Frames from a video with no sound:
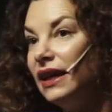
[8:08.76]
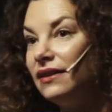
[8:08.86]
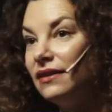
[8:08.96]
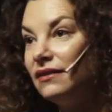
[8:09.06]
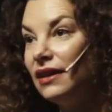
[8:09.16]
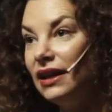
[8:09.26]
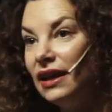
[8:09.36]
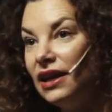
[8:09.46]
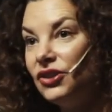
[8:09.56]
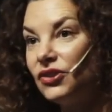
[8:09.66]
in
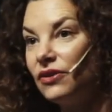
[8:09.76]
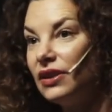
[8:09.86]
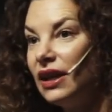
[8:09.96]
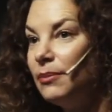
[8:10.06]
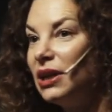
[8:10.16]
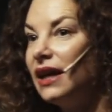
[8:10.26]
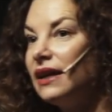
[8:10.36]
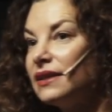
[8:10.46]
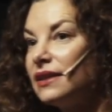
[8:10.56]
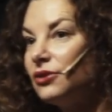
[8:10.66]
Asia, in the
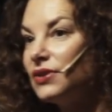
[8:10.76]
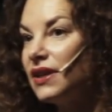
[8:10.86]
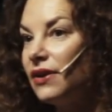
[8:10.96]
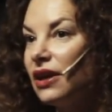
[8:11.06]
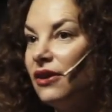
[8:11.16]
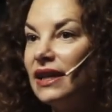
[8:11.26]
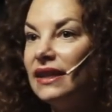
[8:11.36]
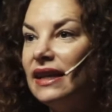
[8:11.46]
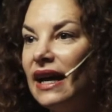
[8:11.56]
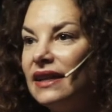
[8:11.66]
Himalayas. They're also occurring
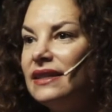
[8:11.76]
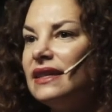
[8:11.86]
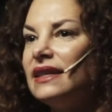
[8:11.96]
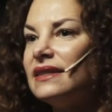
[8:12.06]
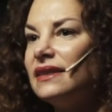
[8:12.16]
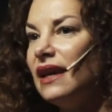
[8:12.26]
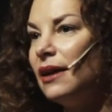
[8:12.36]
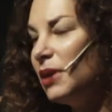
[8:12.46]
in the Andes, and their